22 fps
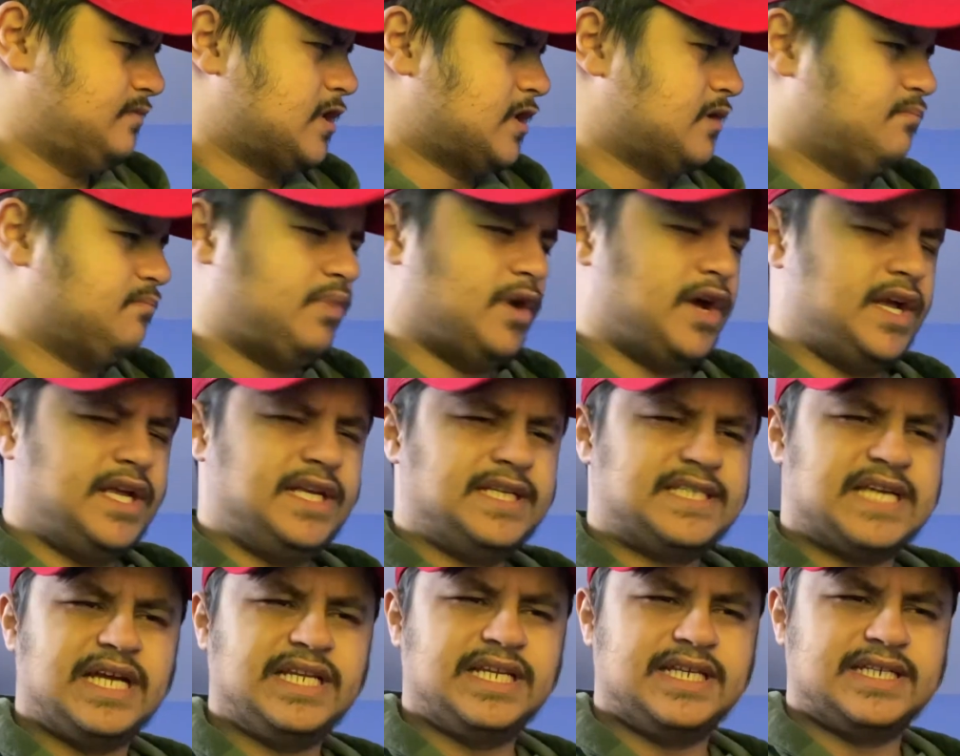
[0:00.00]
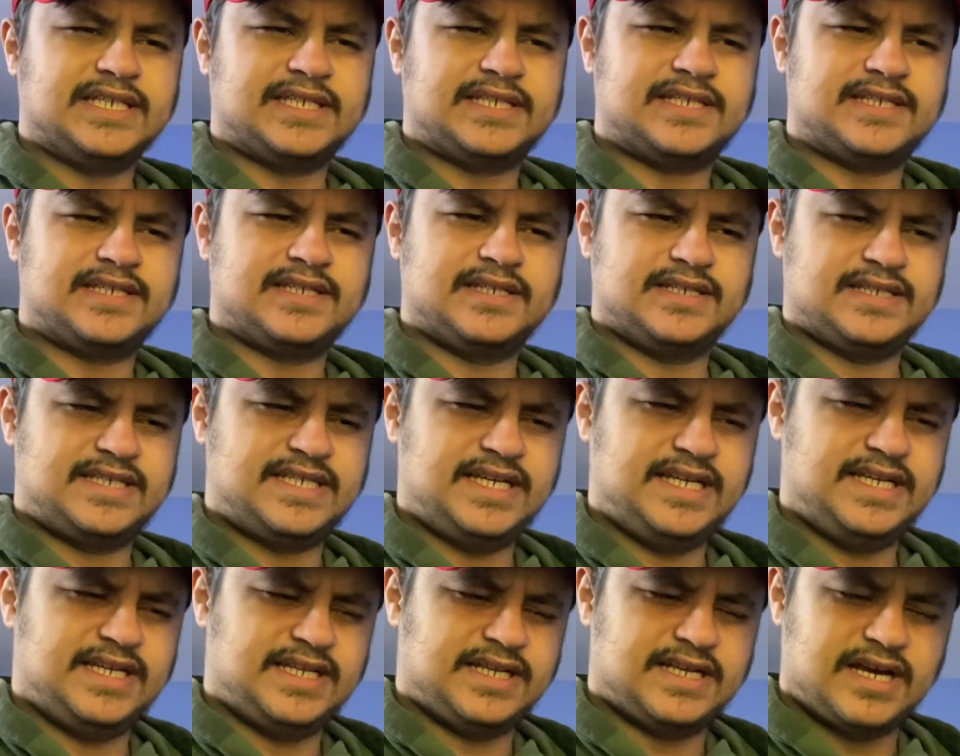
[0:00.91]
but he's had his
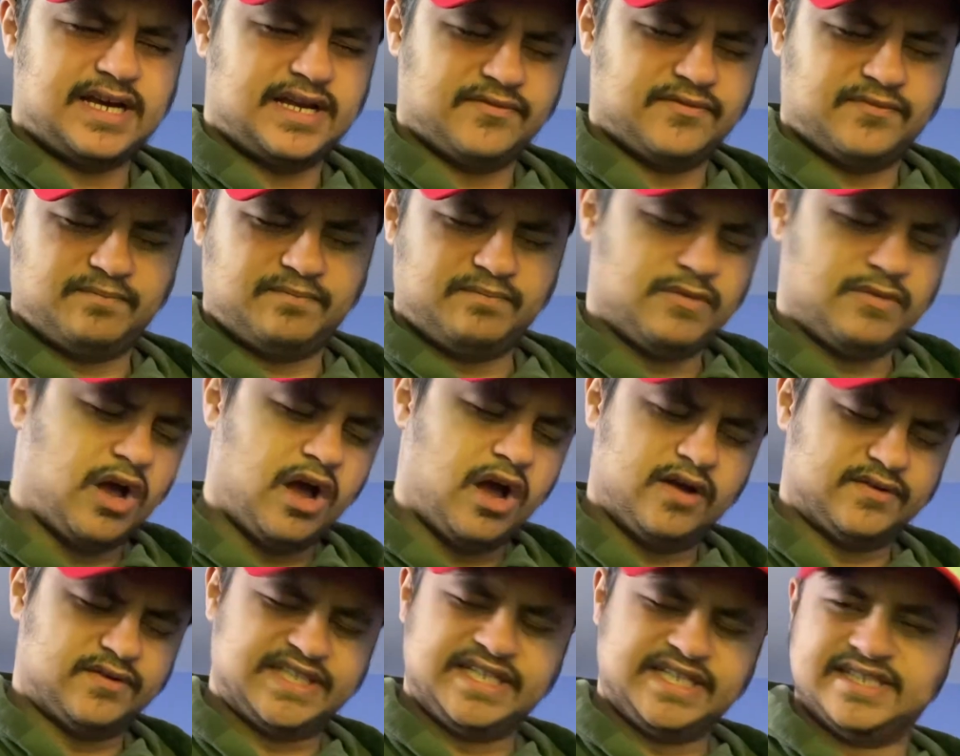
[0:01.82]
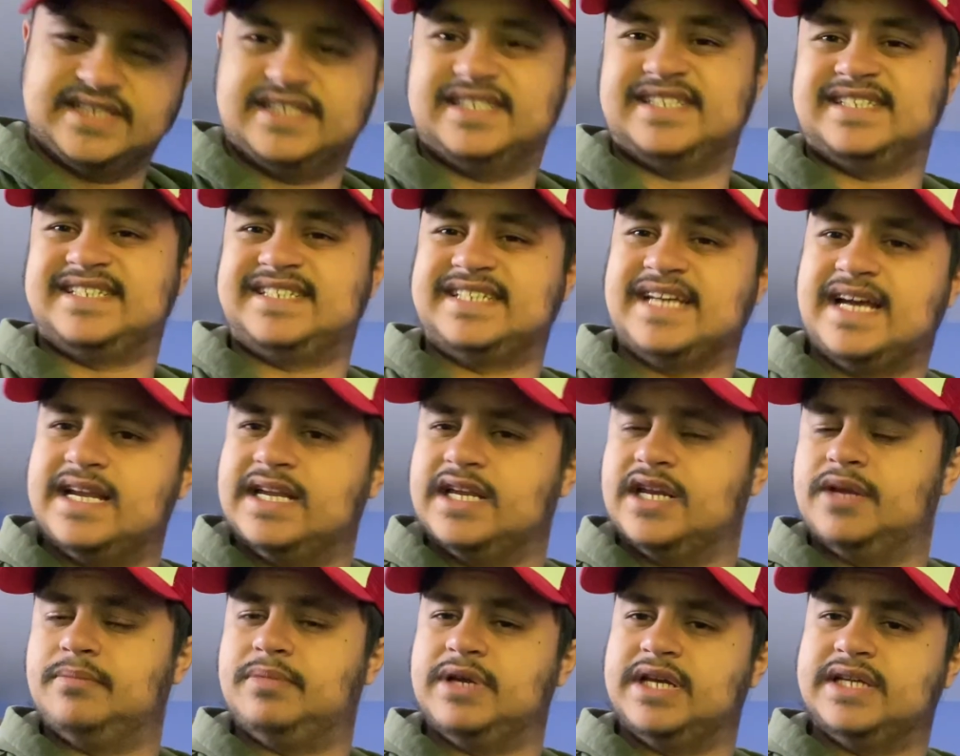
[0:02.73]
see kind of half season to settle
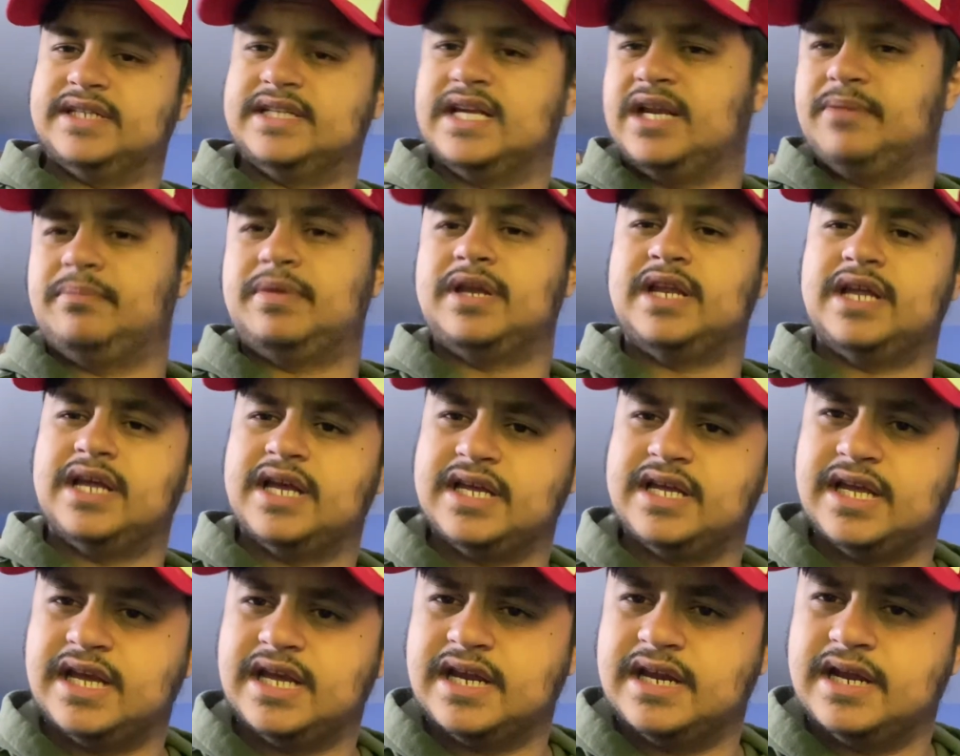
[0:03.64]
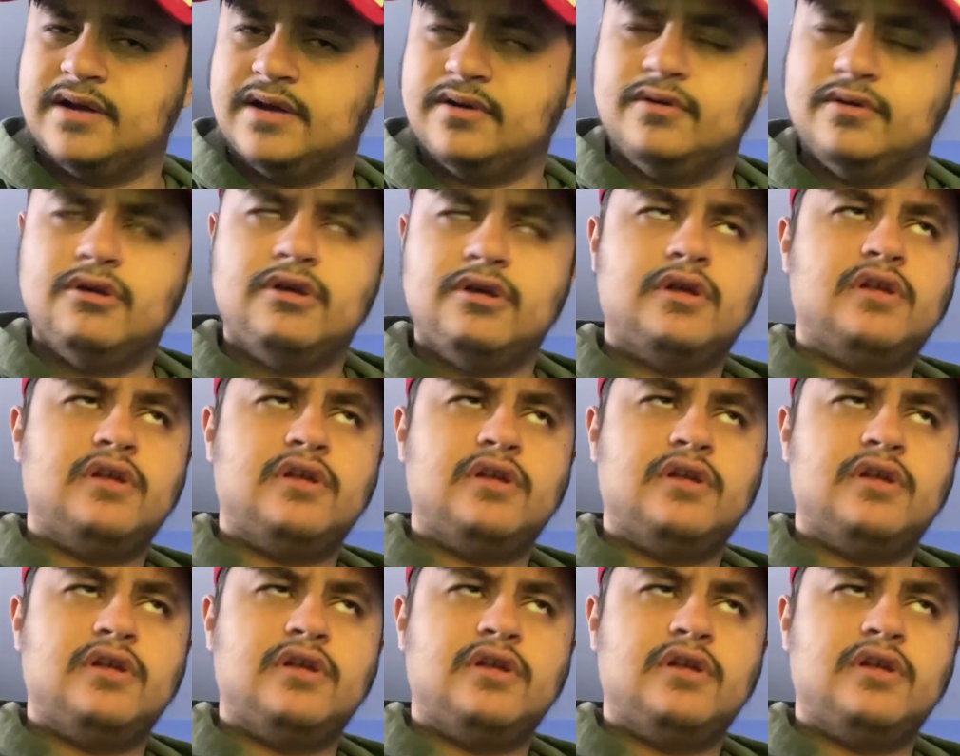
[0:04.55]
in a bit. He's nearly been here a year now.